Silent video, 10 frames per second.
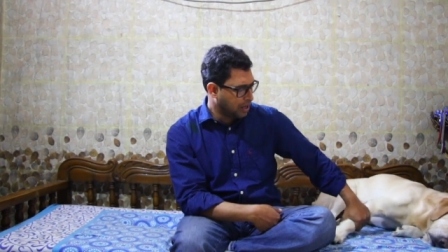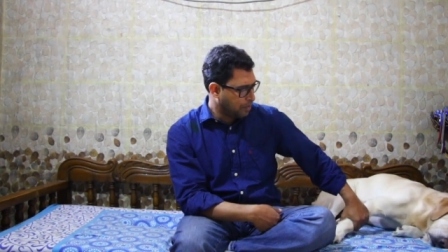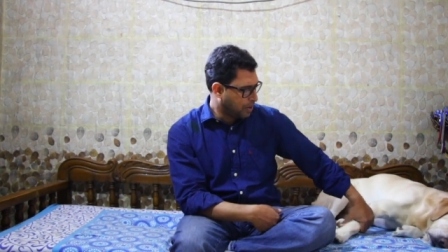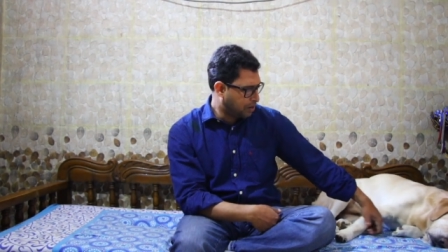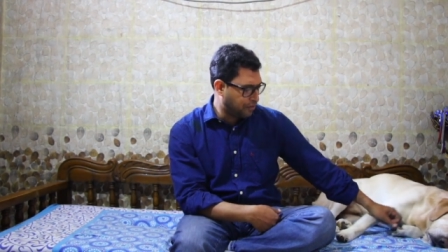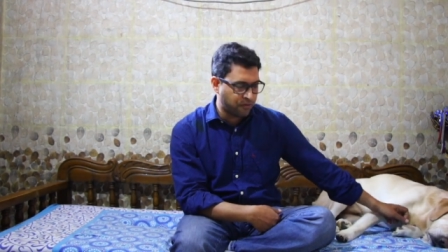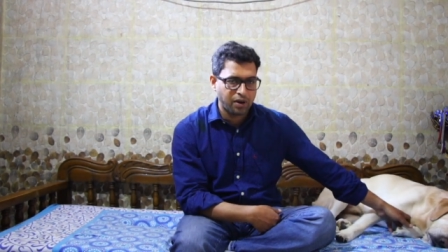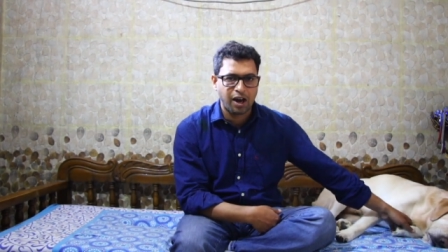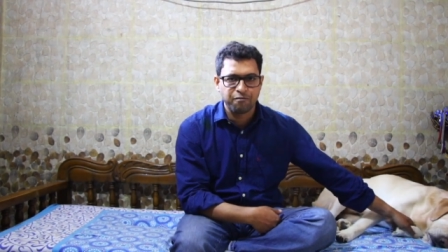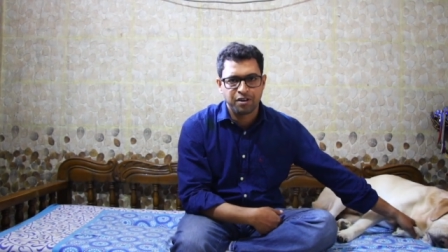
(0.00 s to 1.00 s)
But
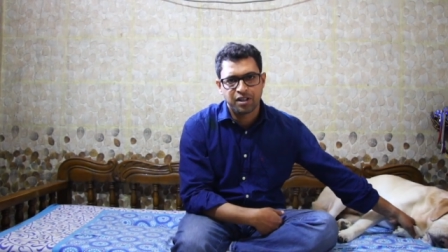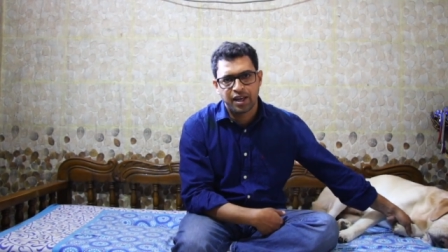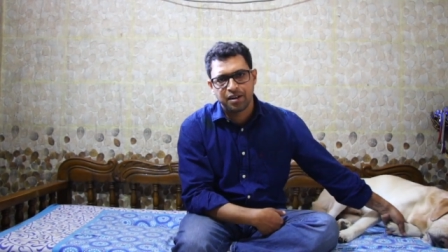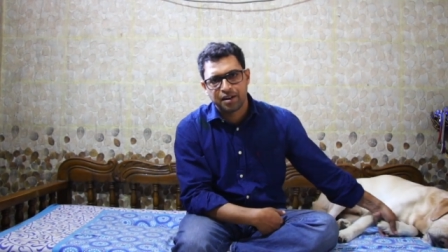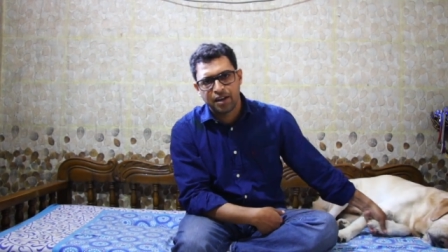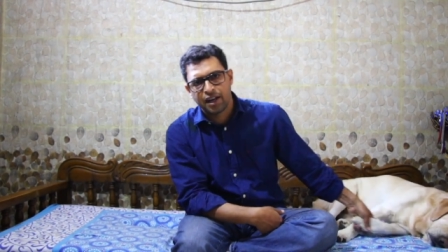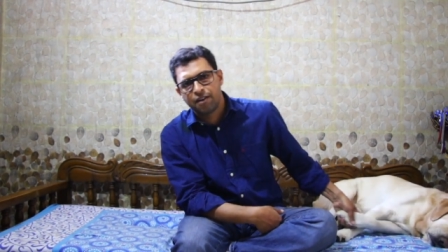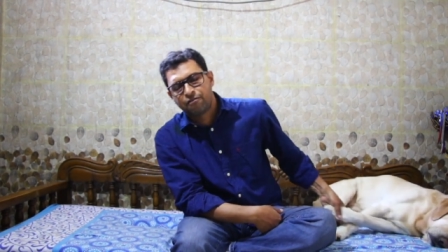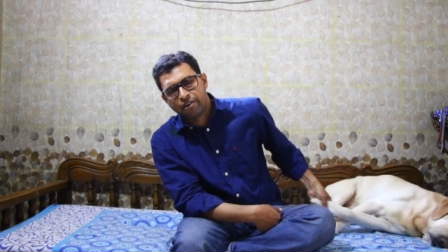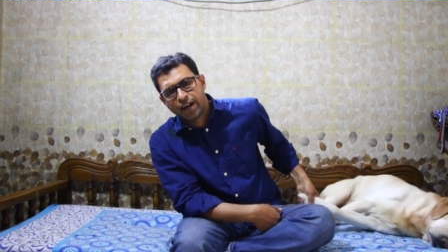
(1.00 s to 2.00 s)
after that, I
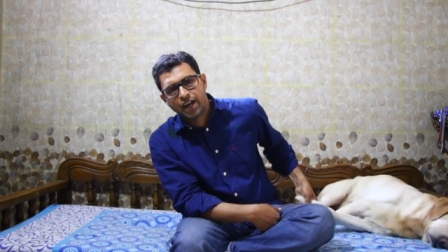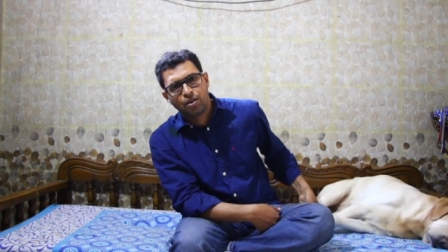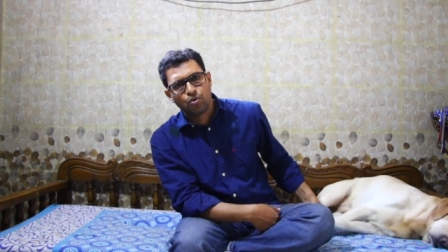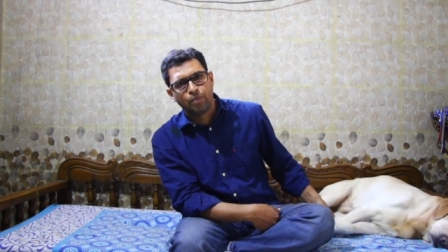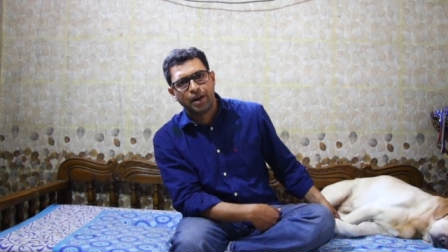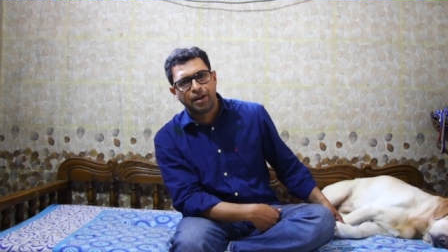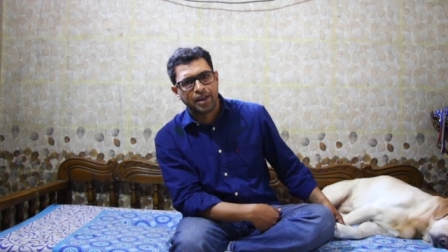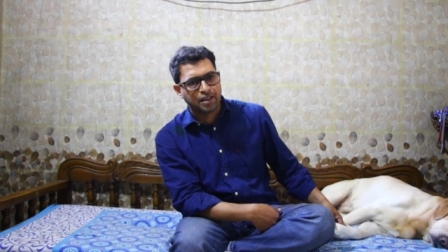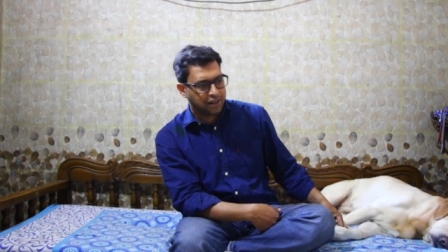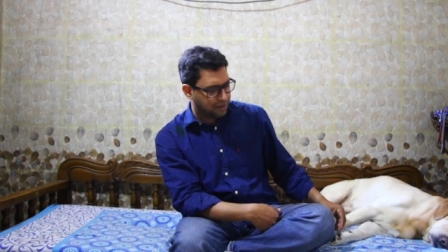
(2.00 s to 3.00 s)
have tried to
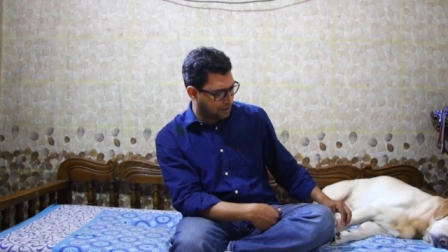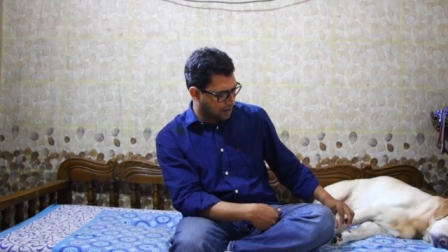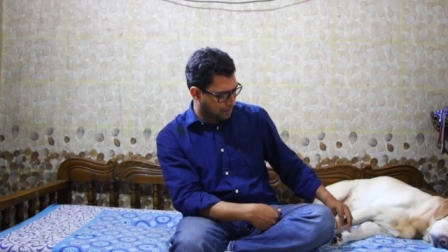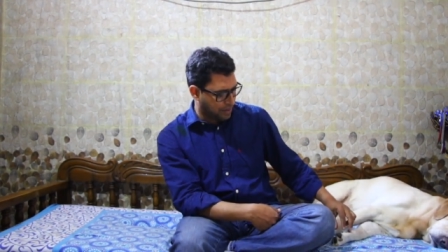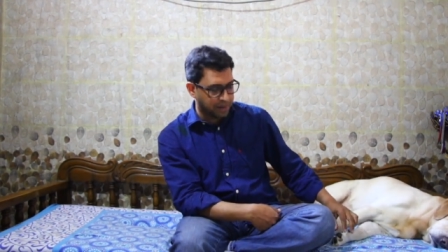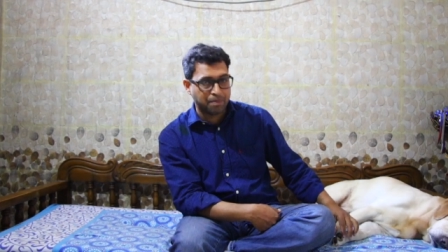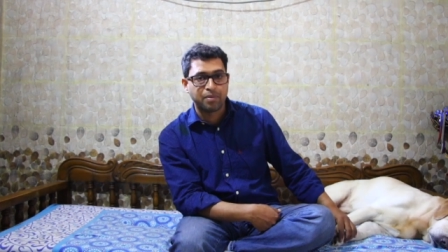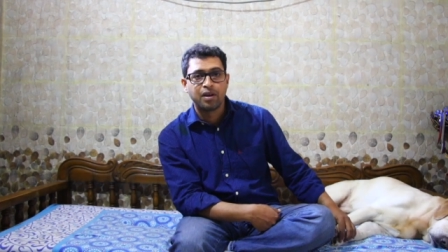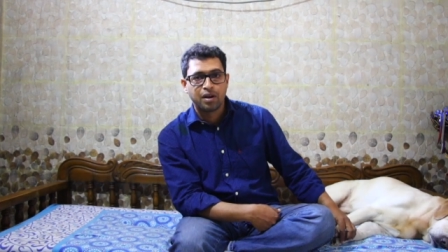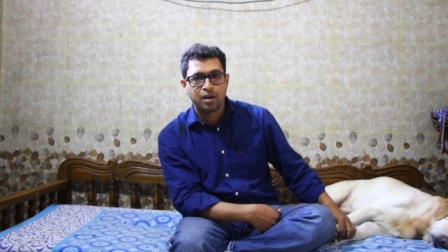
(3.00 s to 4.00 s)
maintain this, that my
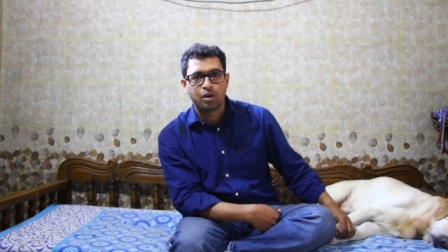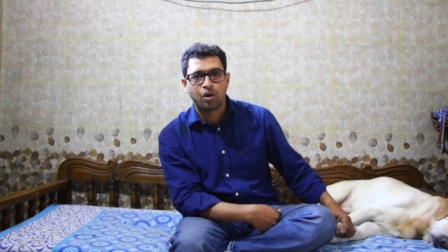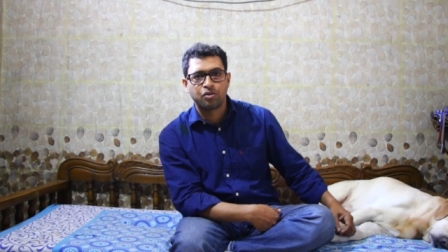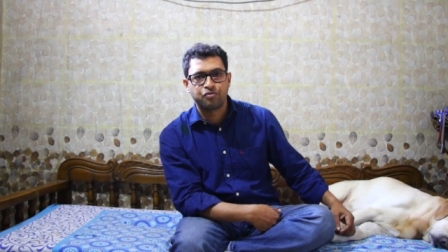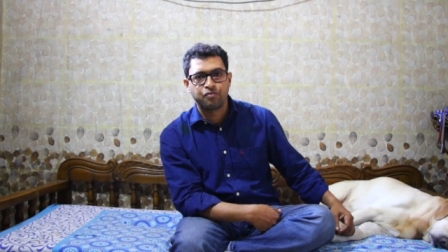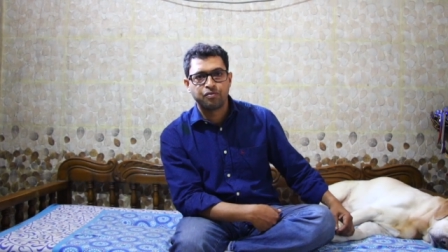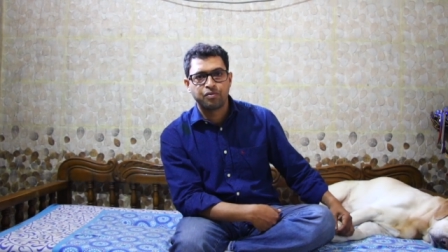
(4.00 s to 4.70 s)
dogs